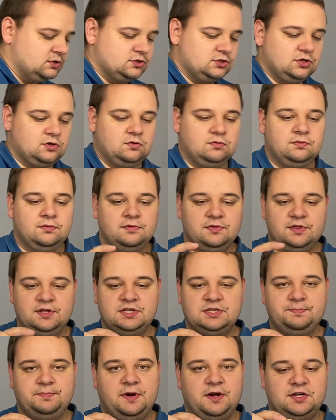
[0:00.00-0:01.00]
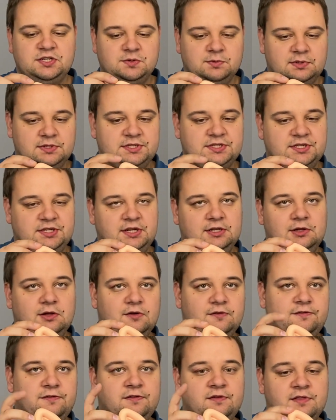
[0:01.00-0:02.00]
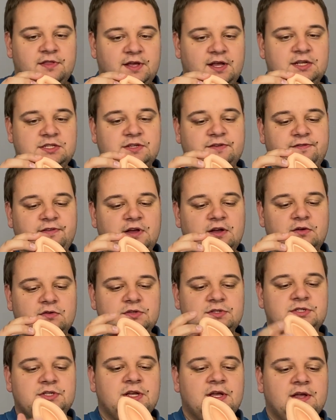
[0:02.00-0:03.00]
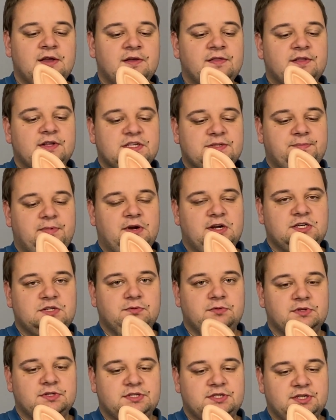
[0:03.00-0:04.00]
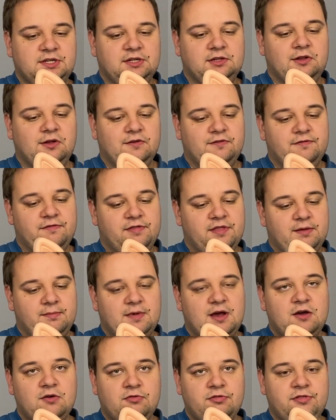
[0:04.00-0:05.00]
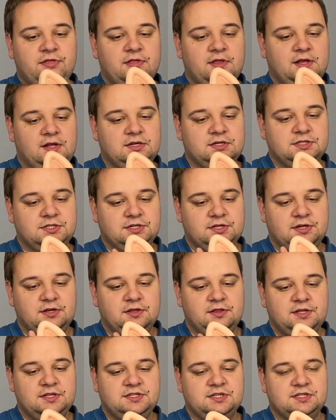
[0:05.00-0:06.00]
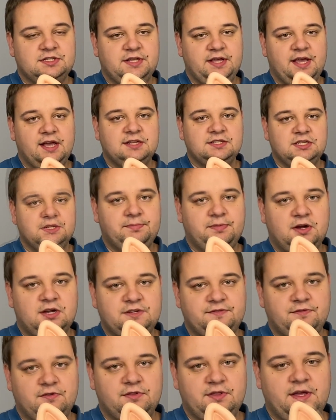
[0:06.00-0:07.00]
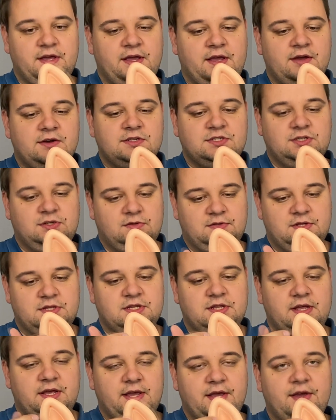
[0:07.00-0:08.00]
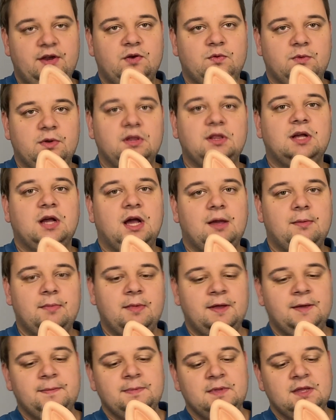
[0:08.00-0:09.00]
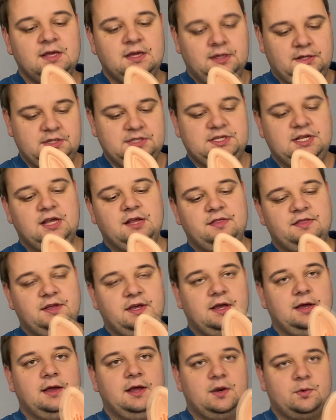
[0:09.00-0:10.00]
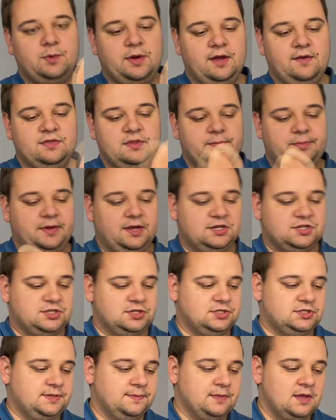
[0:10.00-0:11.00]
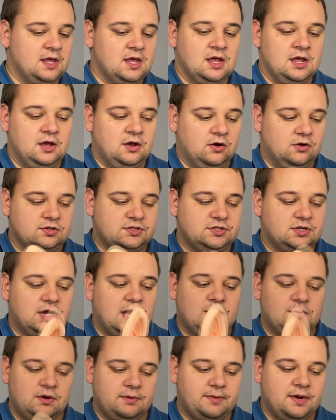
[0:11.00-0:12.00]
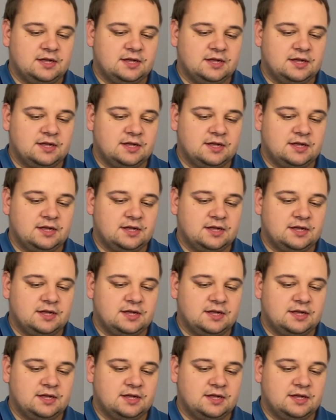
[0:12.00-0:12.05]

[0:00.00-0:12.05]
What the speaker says: So this part will seal off the esophagus, this part will seal off the mouth, and this is the exit part for the air, so that the air will come inside the airway of the patient. Also, our